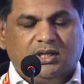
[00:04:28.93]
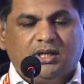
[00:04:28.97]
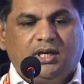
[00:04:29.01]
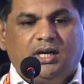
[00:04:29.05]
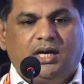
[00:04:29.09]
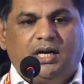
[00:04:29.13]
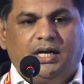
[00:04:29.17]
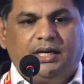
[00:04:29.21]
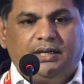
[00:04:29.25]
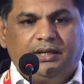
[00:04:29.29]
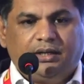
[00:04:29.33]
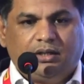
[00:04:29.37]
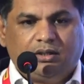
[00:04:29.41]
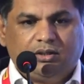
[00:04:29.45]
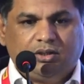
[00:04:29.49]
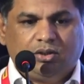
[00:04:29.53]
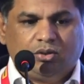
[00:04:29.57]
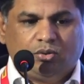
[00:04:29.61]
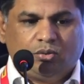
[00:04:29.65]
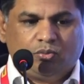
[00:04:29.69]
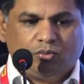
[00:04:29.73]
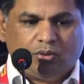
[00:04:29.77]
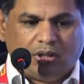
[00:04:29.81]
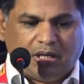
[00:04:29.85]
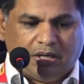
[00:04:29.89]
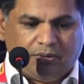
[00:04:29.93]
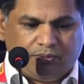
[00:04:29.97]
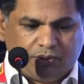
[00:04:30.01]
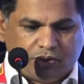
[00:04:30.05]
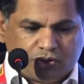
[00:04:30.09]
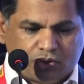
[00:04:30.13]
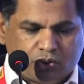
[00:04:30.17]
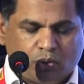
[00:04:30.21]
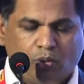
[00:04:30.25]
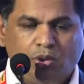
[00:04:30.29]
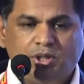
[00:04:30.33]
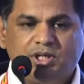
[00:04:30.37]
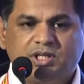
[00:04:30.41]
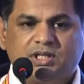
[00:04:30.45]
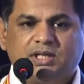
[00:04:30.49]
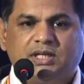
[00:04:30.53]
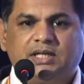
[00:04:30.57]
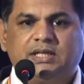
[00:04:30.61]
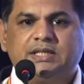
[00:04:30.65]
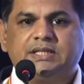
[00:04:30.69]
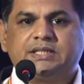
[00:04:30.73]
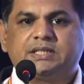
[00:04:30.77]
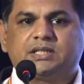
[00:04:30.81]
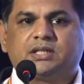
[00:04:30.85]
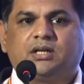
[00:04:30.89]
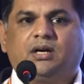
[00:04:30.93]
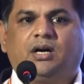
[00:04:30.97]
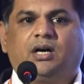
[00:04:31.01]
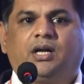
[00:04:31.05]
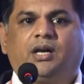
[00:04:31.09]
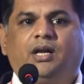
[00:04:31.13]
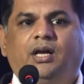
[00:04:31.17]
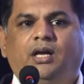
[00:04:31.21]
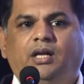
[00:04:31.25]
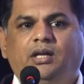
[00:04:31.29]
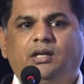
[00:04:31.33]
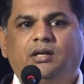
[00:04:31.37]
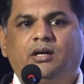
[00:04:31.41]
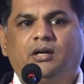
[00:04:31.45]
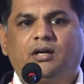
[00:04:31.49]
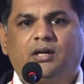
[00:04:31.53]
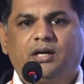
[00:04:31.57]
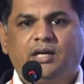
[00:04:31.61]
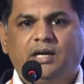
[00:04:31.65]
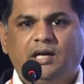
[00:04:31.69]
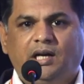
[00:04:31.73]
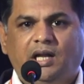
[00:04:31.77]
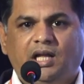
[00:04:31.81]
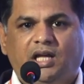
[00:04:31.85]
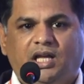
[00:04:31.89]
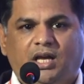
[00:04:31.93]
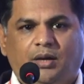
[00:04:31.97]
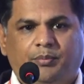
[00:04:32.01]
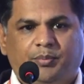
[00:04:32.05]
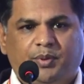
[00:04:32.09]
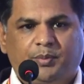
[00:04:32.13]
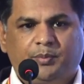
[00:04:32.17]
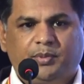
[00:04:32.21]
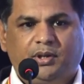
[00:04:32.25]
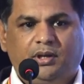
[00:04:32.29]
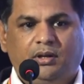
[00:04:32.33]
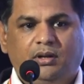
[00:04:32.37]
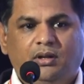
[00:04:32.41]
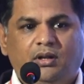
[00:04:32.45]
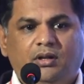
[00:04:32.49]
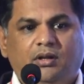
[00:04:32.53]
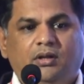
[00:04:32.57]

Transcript: And our solutions are inherently capable